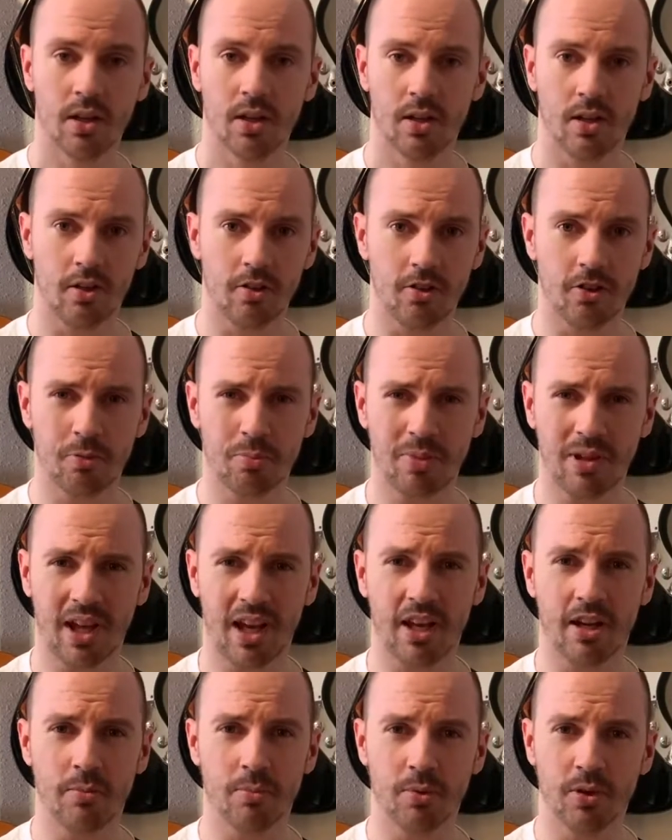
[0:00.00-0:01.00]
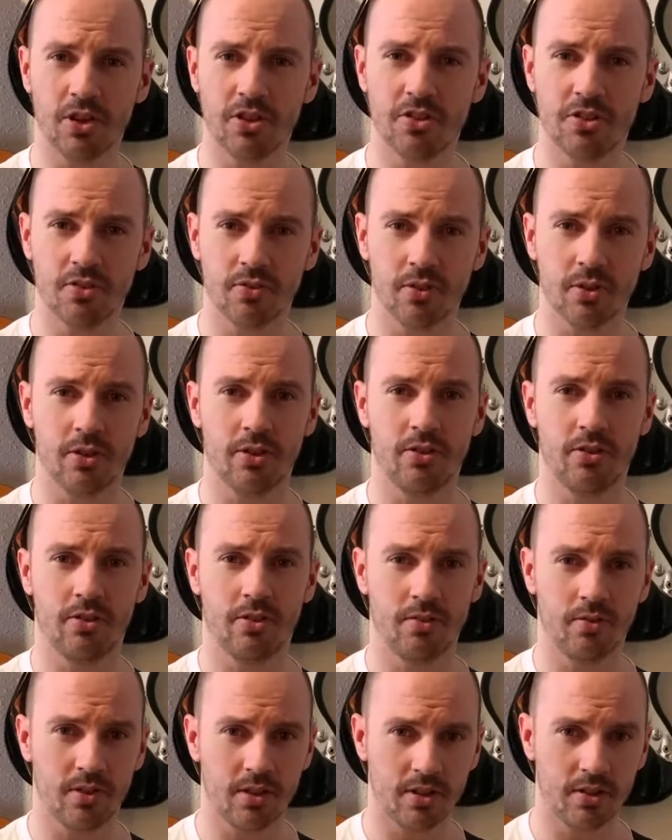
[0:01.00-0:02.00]
I'll just play an abridged version
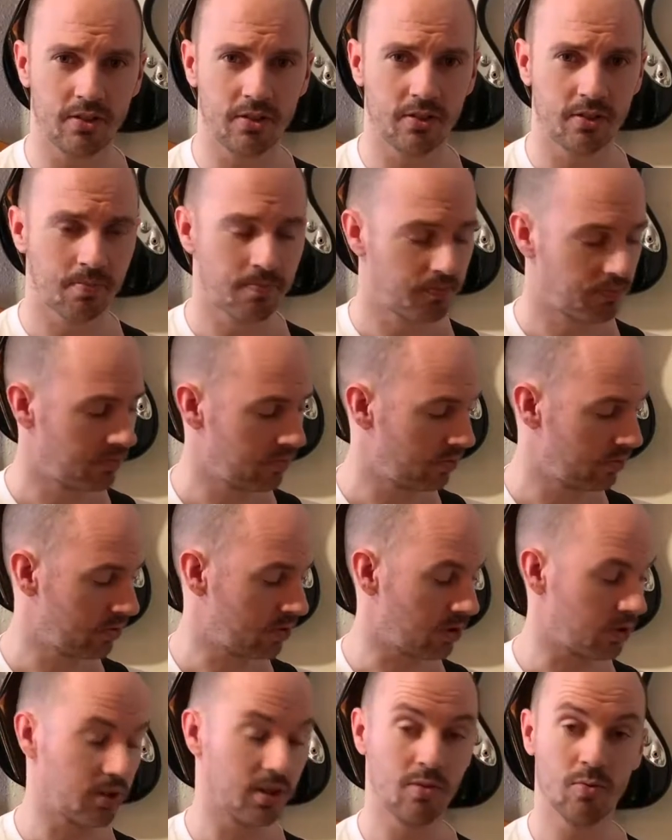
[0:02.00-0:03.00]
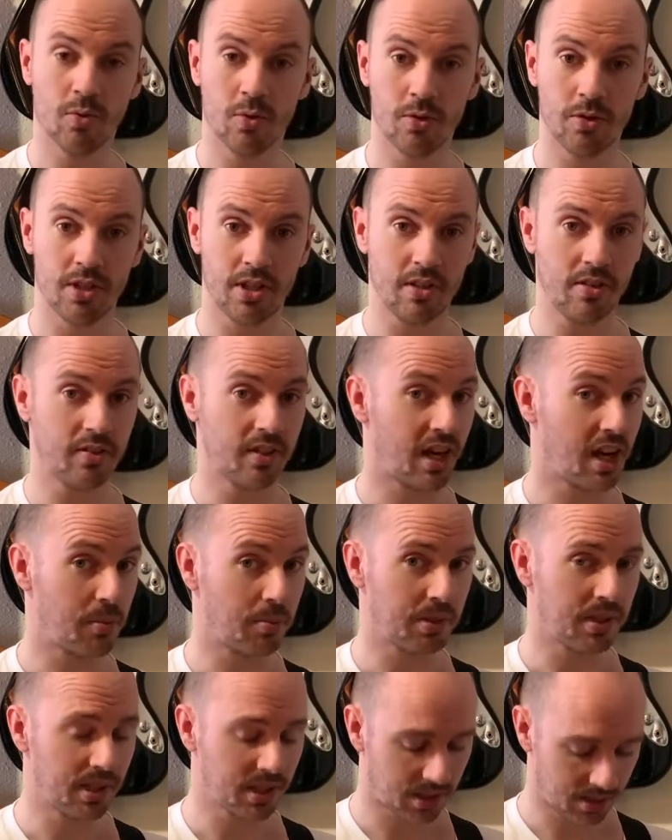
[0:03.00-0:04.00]
of this. So the root is up
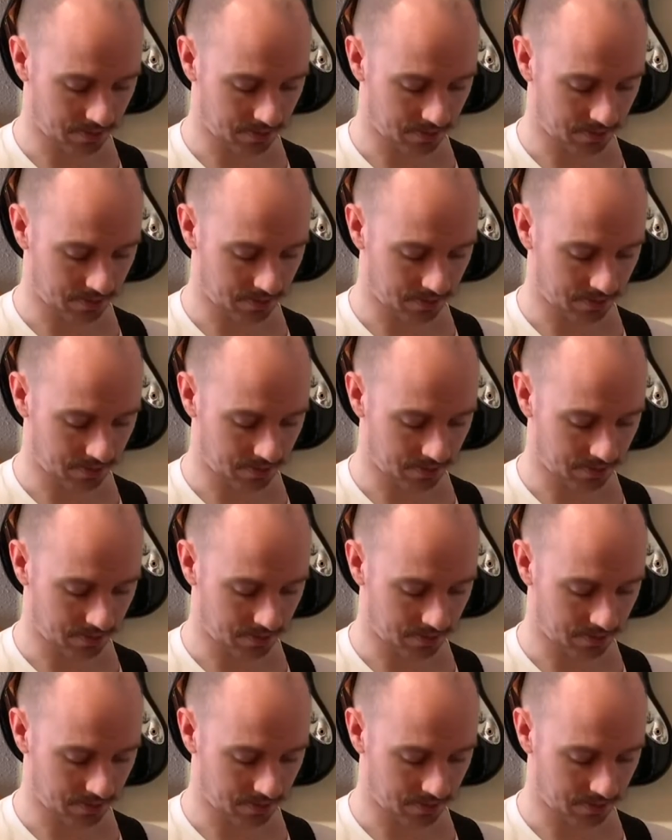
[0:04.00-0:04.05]
here.